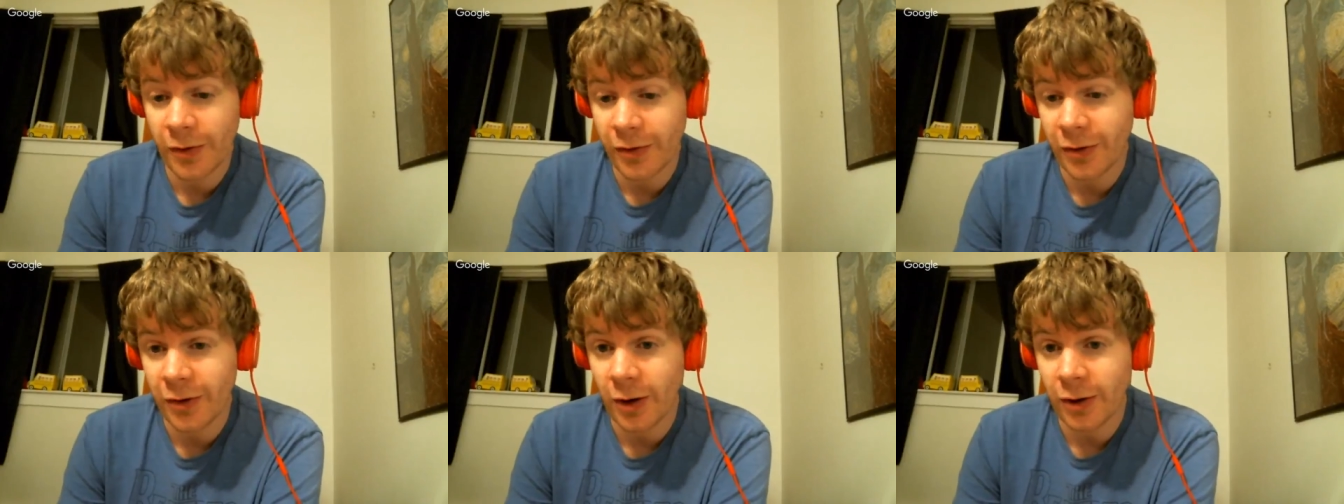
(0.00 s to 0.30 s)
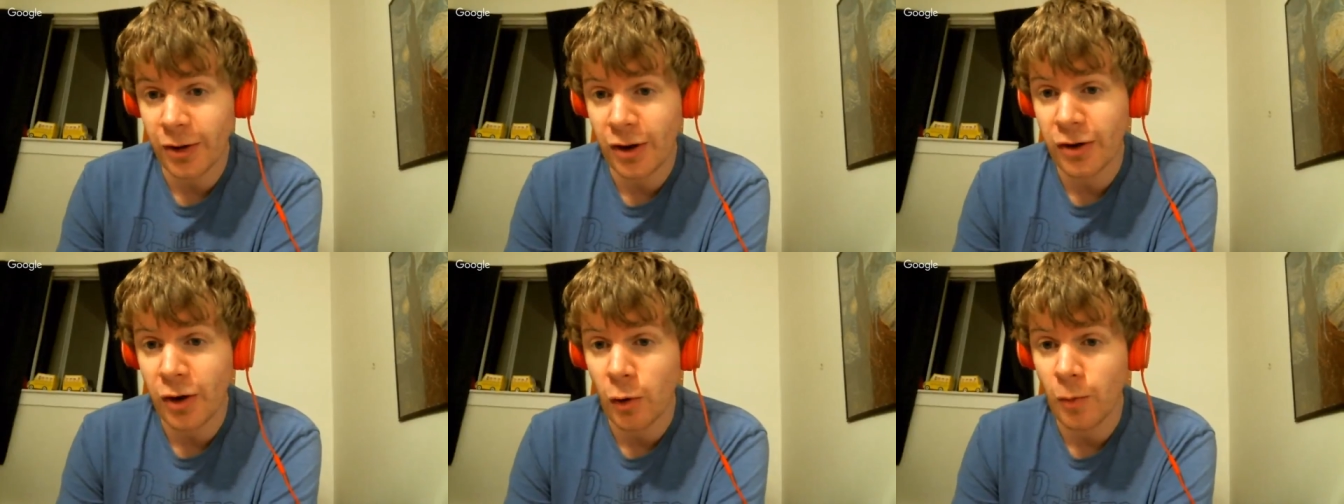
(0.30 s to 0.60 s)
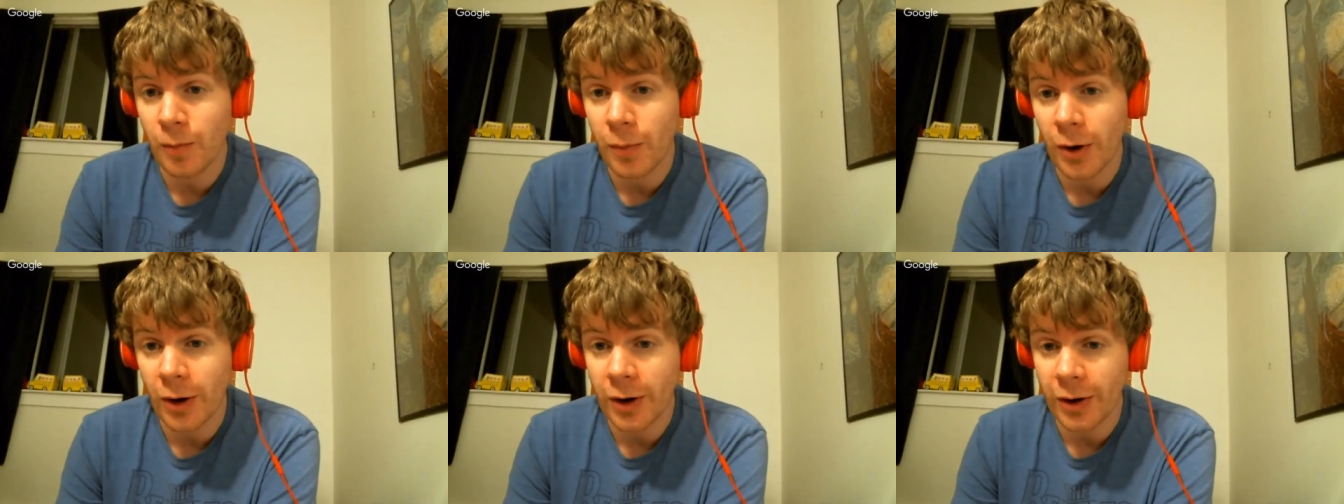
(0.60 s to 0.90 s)
He'd done The
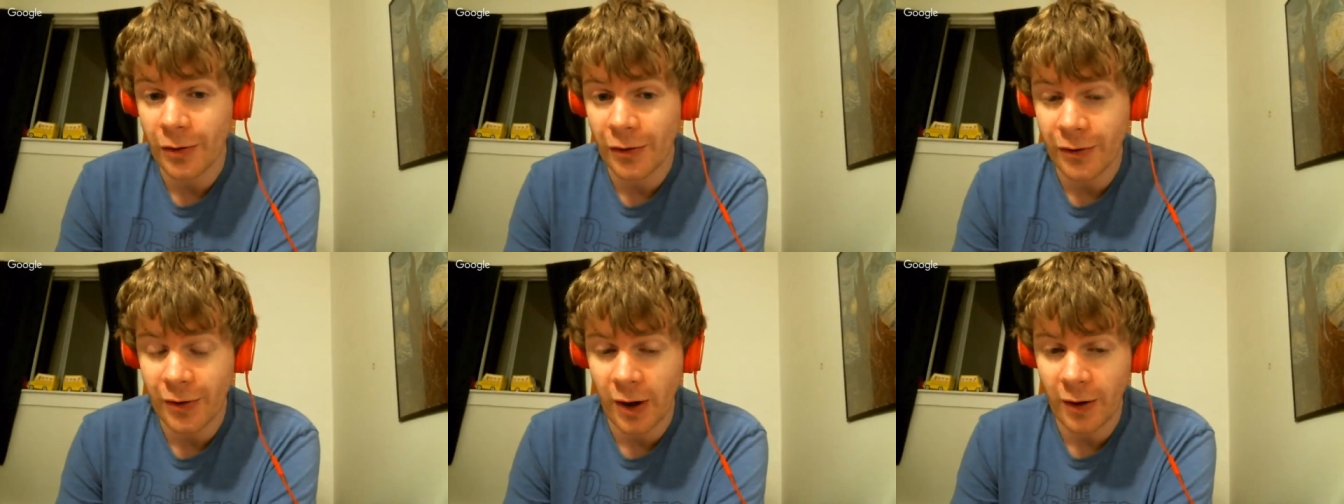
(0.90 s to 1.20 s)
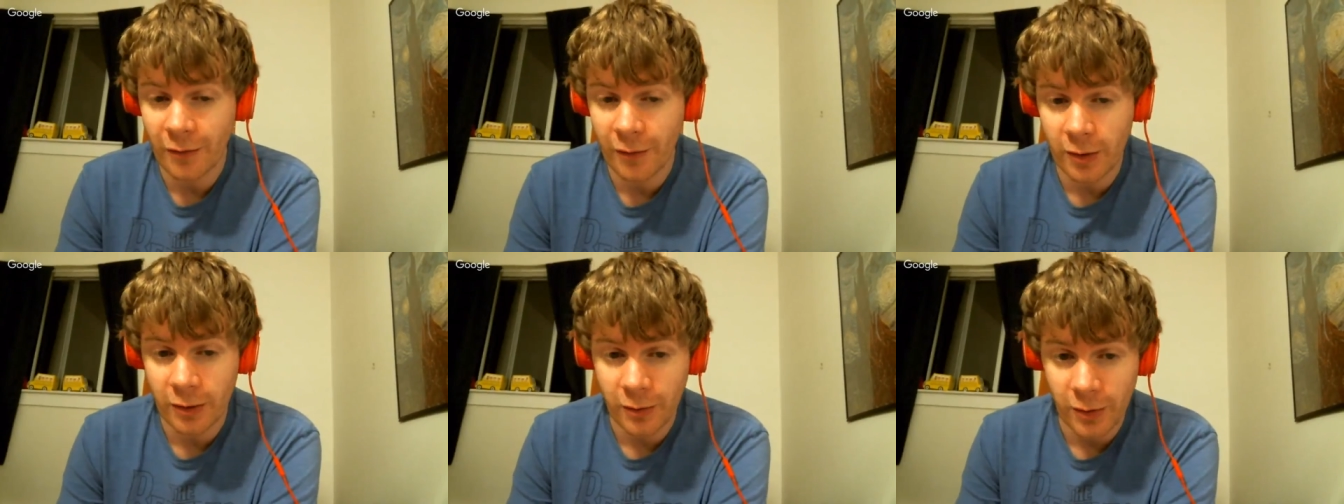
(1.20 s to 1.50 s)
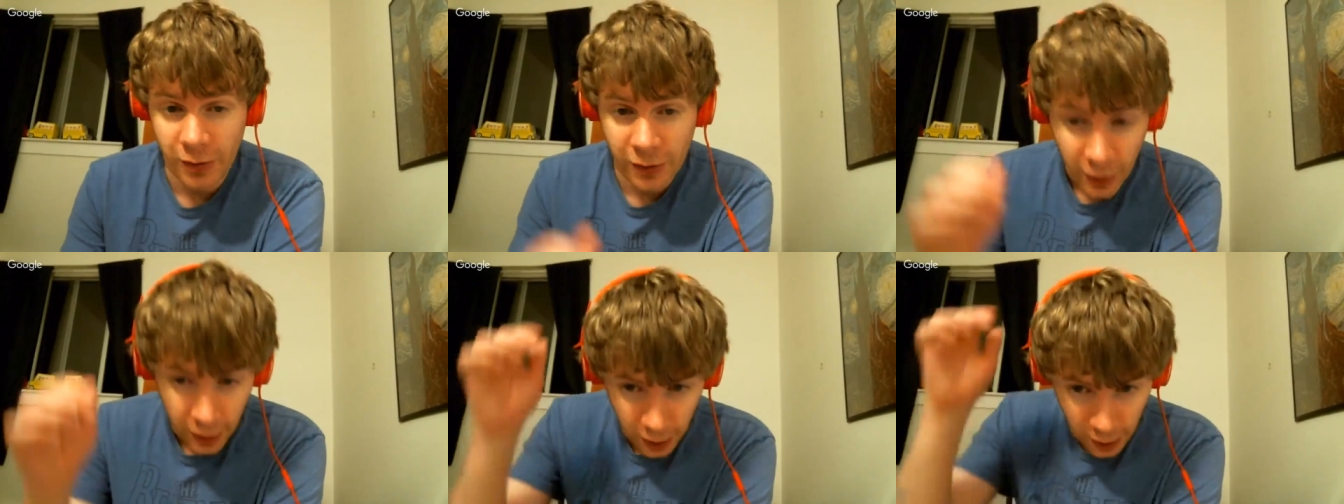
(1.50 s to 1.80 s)
Notebook and stuff, which
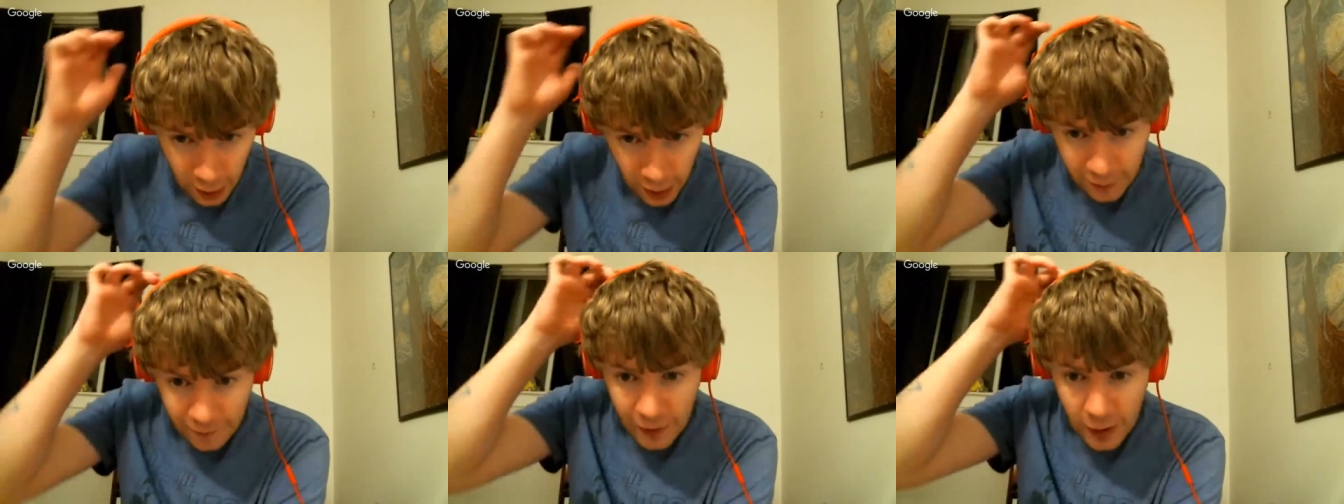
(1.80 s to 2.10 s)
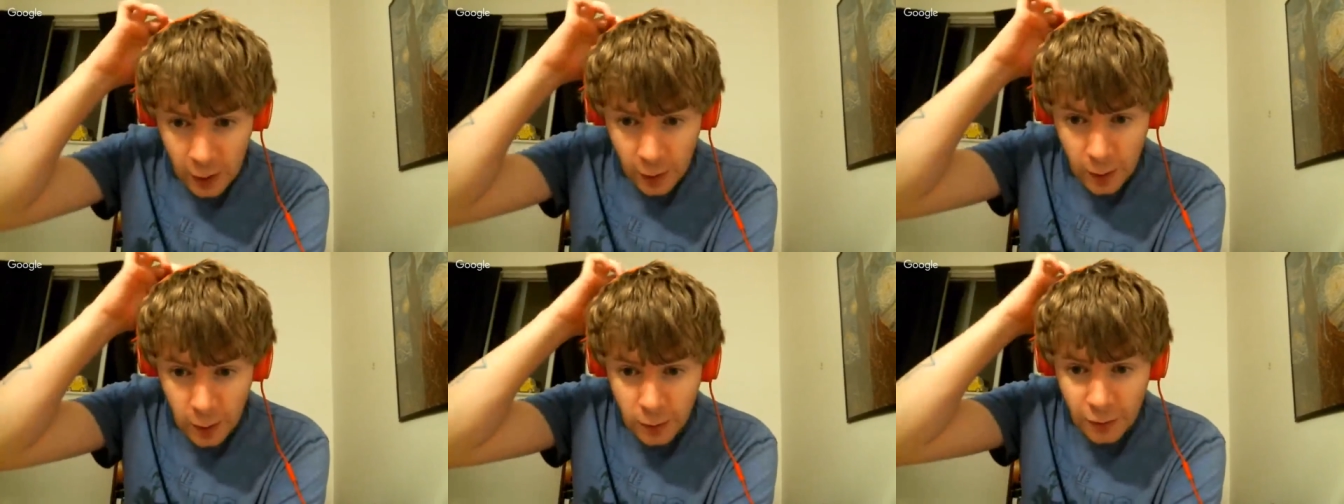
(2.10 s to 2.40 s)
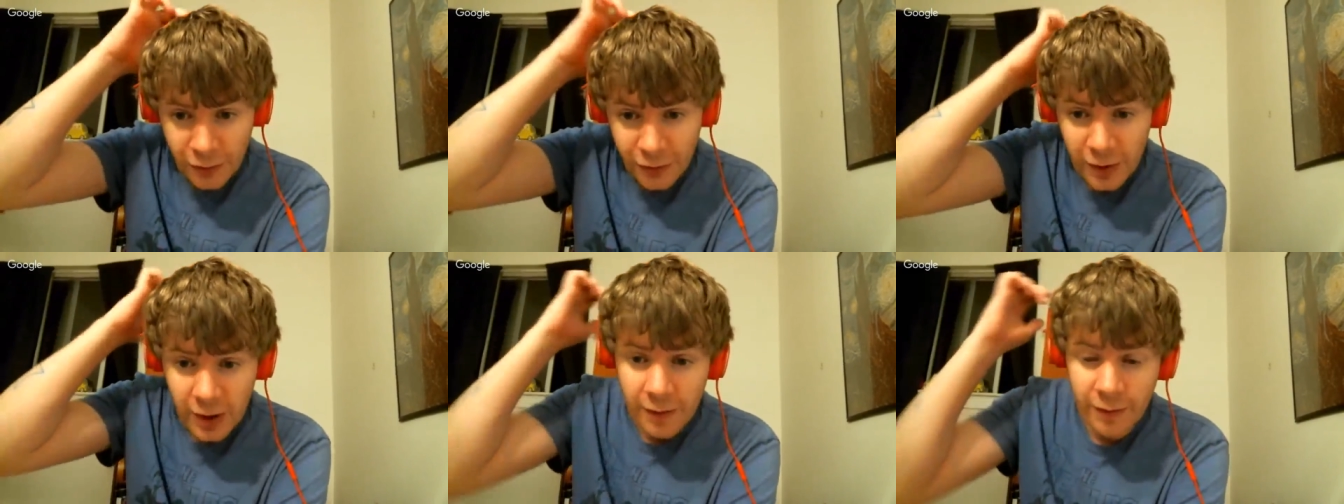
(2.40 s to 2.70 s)
was fairly well
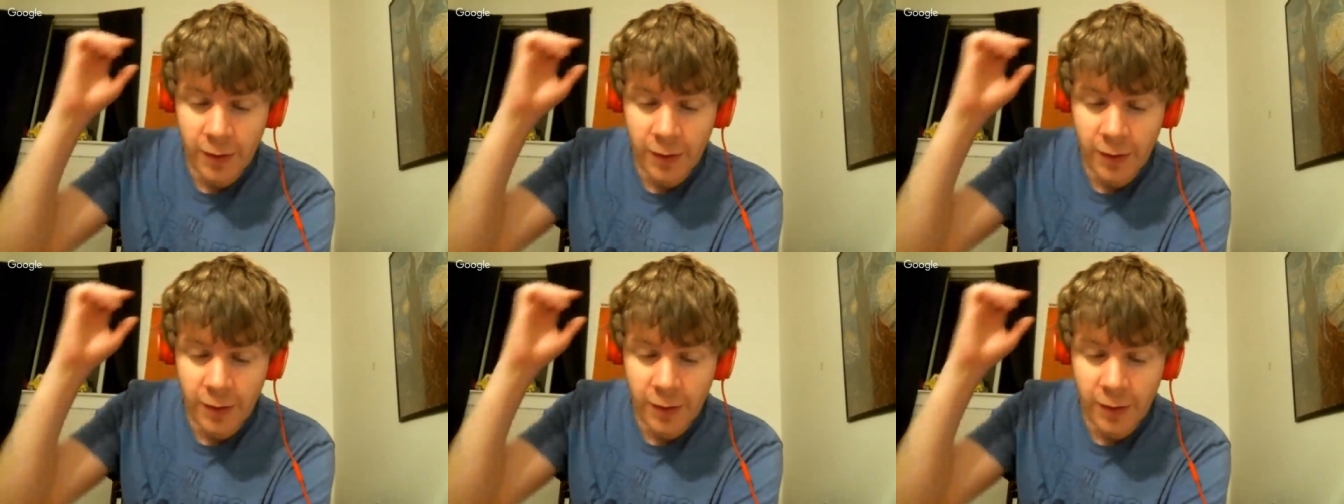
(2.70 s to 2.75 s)
received.